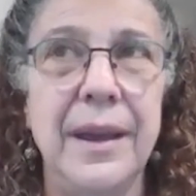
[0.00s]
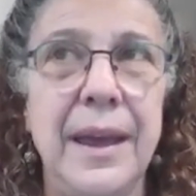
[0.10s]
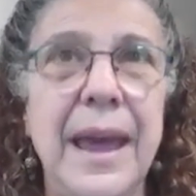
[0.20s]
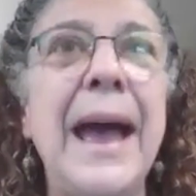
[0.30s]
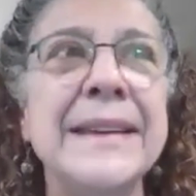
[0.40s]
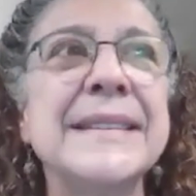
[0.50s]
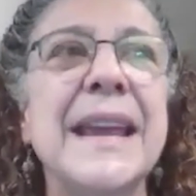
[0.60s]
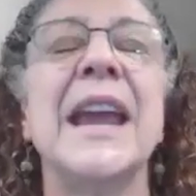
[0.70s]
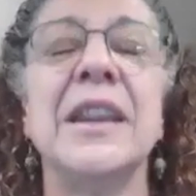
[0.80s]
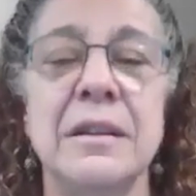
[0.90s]

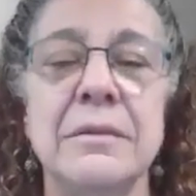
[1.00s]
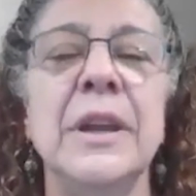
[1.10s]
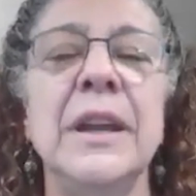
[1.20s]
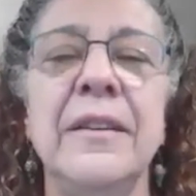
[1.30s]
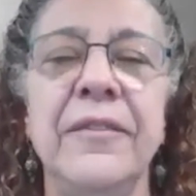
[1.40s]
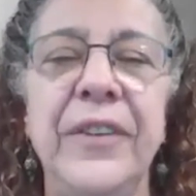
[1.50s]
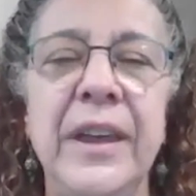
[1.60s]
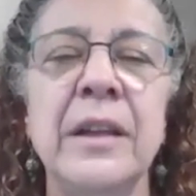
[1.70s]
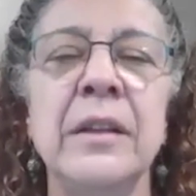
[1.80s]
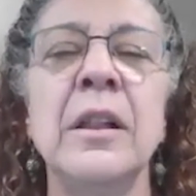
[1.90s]
has a unique
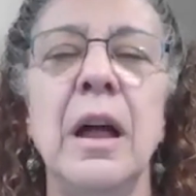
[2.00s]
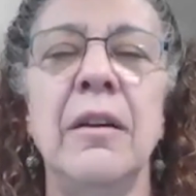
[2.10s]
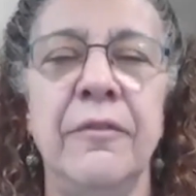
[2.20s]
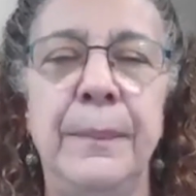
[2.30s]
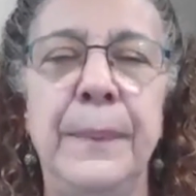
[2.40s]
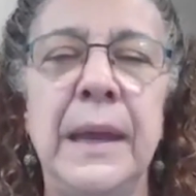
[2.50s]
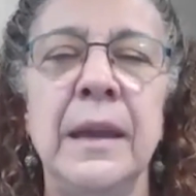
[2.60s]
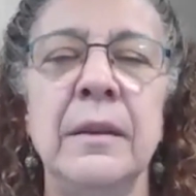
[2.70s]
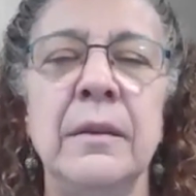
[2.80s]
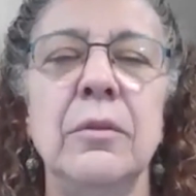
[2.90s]
feel of
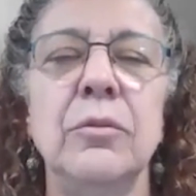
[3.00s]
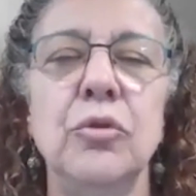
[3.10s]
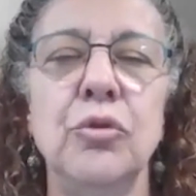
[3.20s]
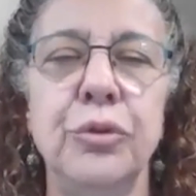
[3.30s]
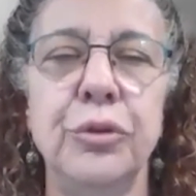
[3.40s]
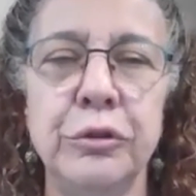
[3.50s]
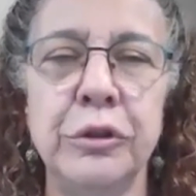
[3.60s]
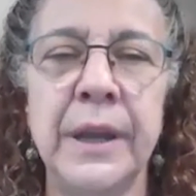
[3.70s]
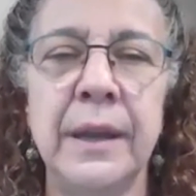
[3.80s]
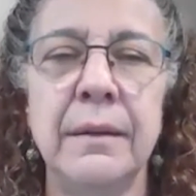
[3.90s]
being
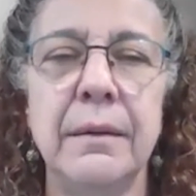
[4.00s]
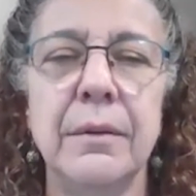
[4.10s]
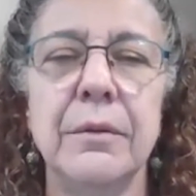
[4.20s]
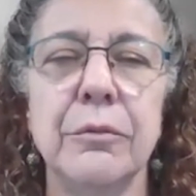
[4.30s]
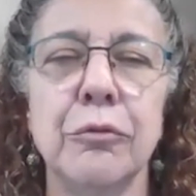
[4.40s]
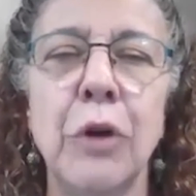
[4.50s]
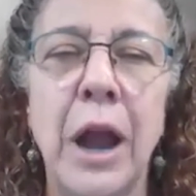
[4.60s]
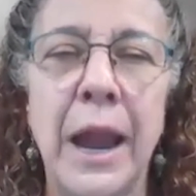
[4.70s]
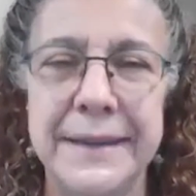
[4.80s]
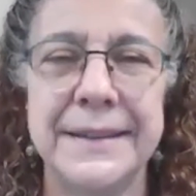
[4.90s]
truly right.